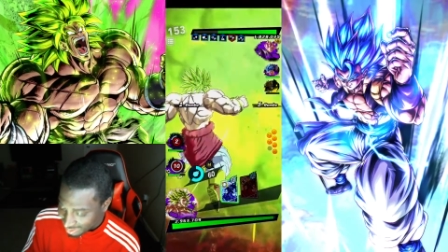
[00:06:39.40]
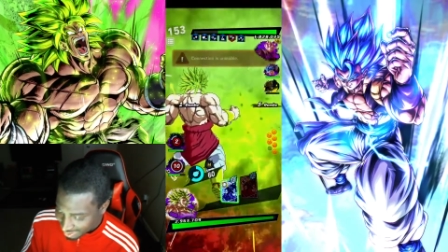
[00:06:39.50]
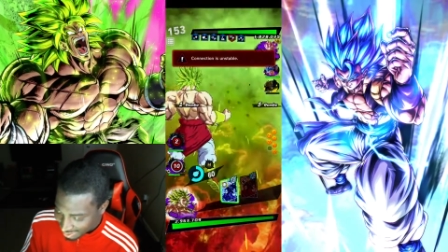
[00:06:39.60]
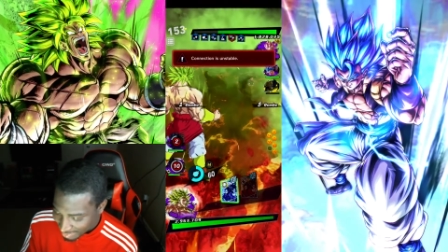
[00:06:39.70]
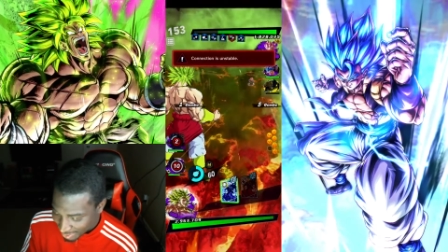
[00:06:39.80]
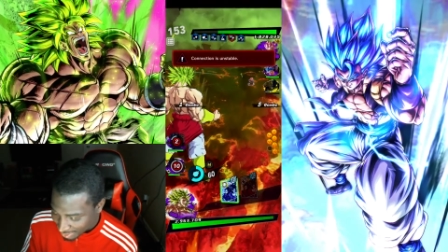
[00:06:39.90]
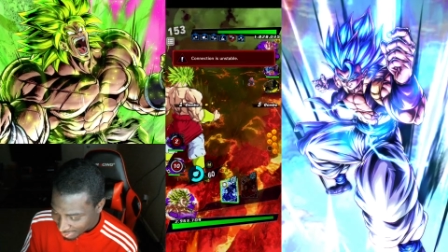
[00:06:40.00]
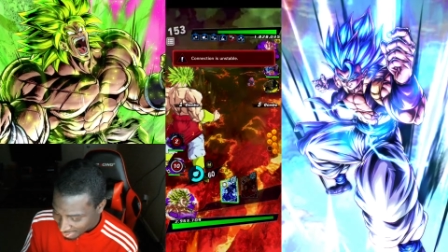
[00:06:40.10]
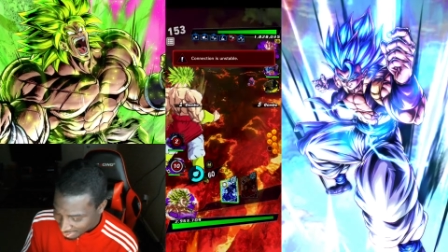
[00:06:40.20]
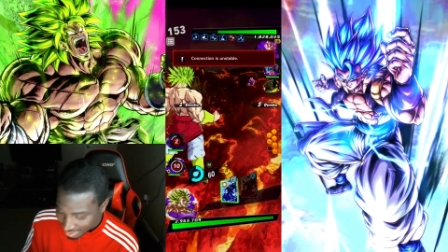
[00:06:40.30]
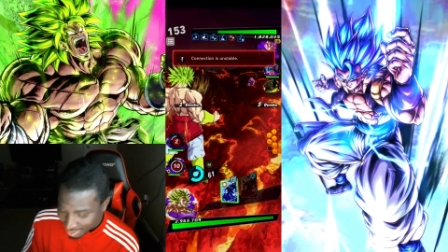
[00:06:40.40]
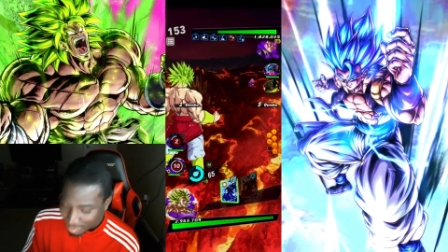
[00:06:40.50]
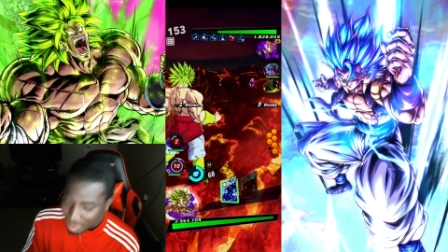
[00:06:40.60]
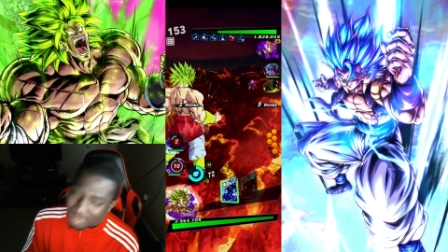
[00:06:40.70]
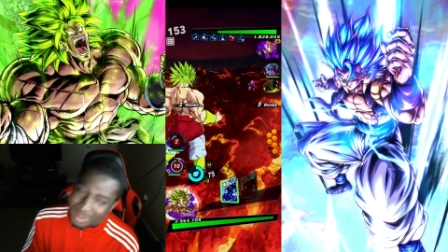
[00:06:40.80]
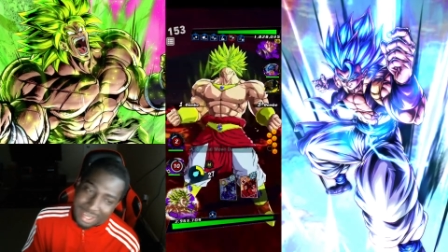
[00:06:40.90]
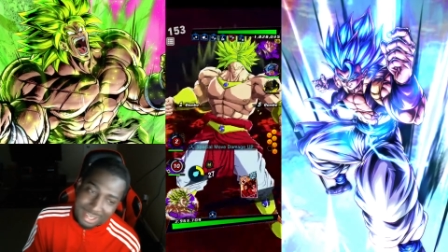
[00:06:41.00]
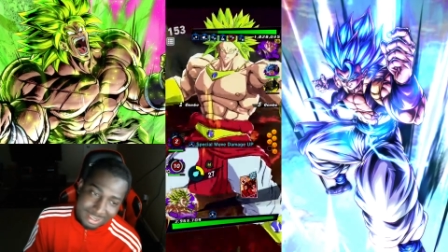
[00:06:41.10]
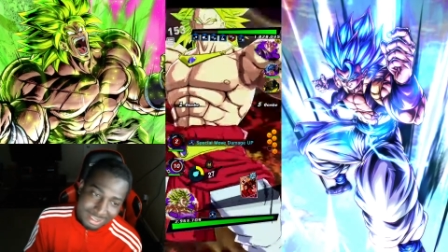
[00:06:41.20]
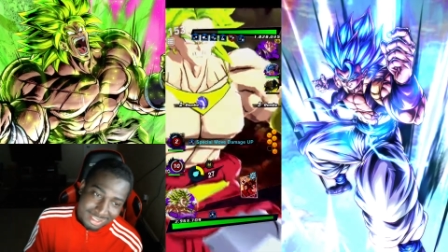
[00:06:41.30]
Come here. Come on, man.
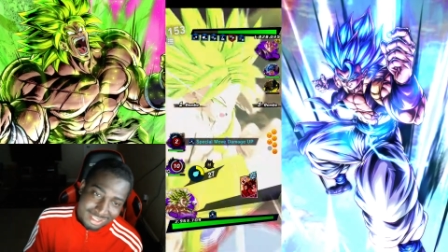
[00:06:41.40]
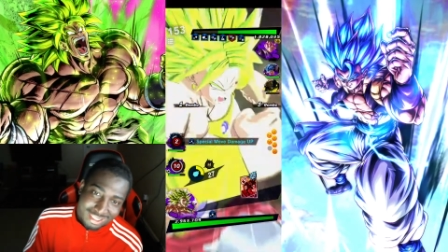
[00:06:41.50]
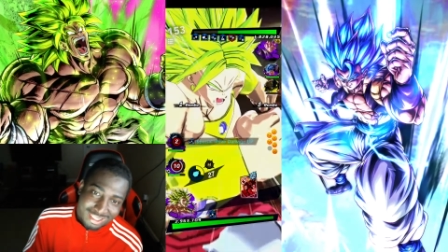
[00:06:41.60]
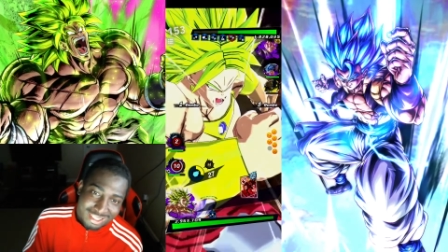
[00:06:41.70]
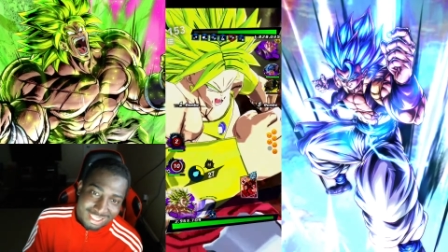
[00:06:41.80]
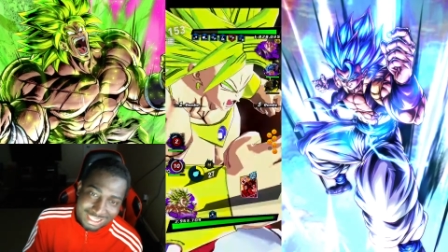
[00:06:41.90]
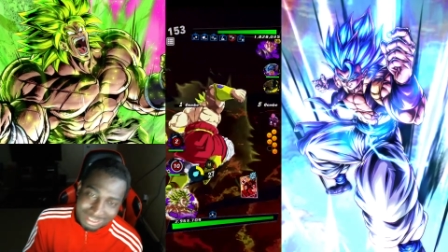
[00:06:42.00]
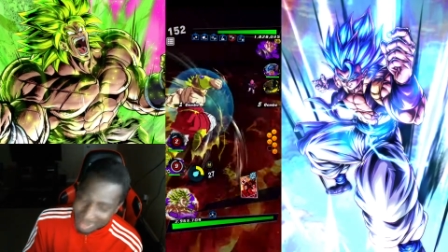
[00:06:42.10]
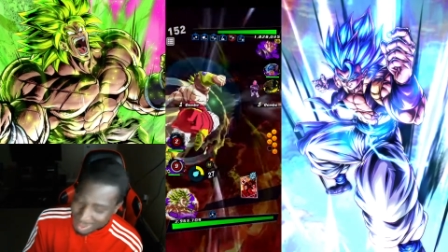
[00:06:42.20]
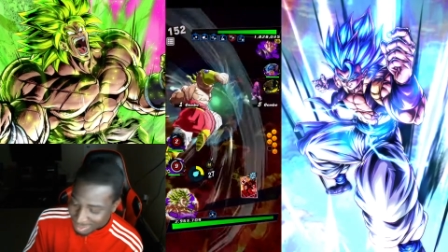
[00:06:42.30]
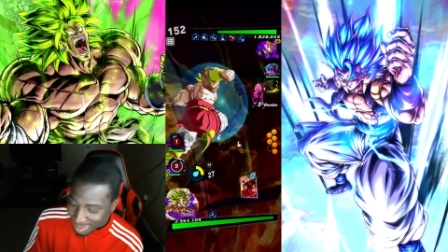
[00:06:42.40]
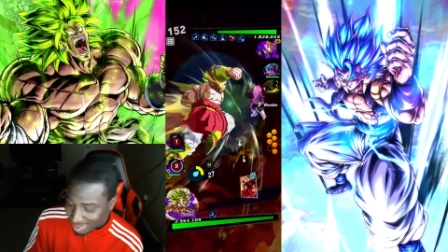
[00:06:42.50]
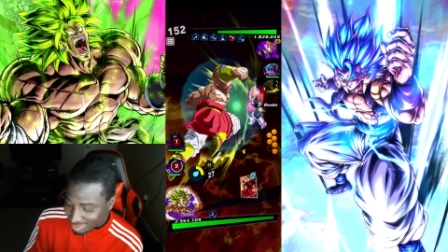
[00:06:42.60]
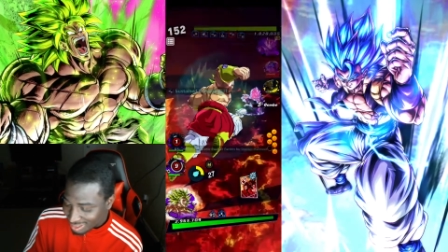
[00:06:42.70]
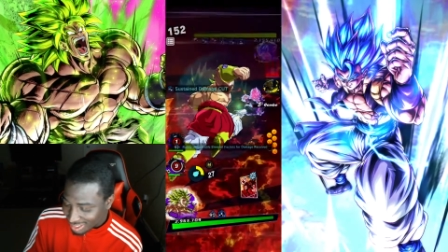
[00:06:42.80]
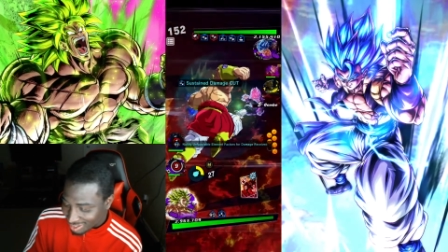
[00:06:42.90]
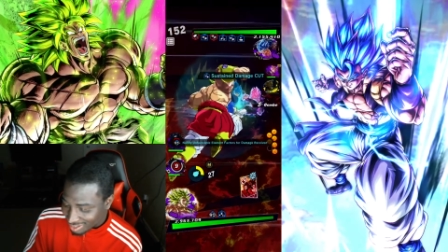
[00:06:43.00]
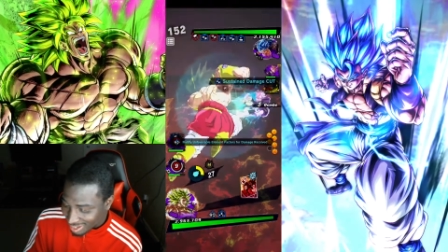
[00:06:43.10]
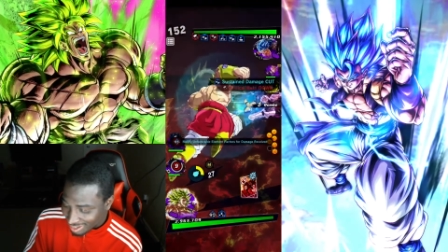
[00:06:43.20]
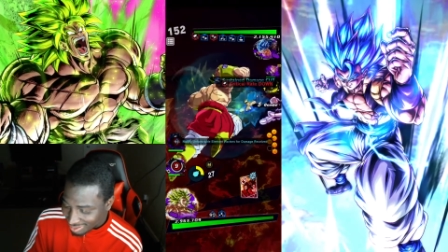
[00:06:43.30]
This man playing with his
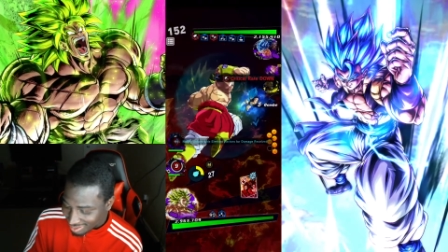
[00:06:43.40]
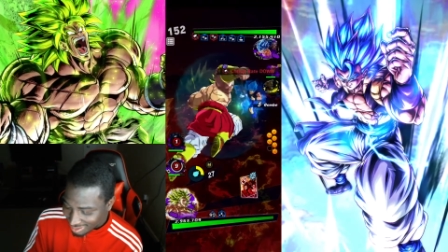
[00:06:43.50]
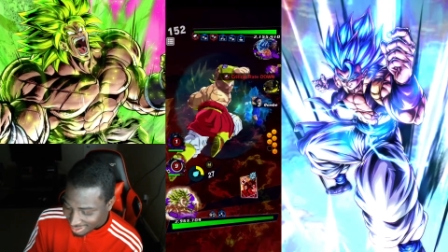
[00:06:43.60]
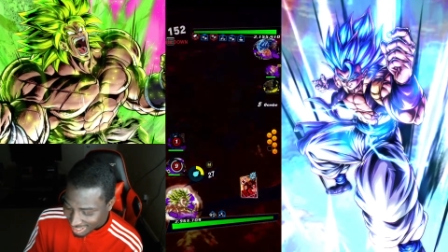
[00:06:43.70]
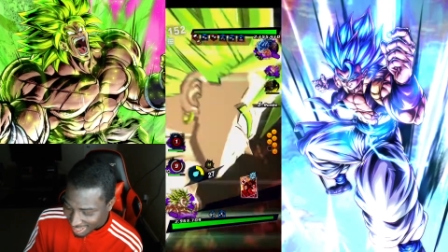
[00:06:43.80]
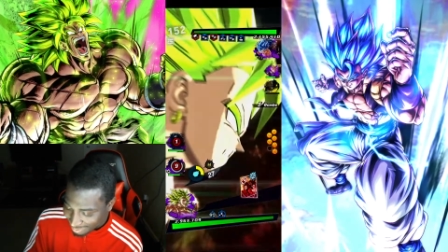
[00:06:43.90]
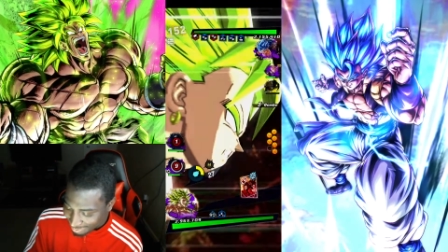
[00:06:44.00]
internet. Chill out.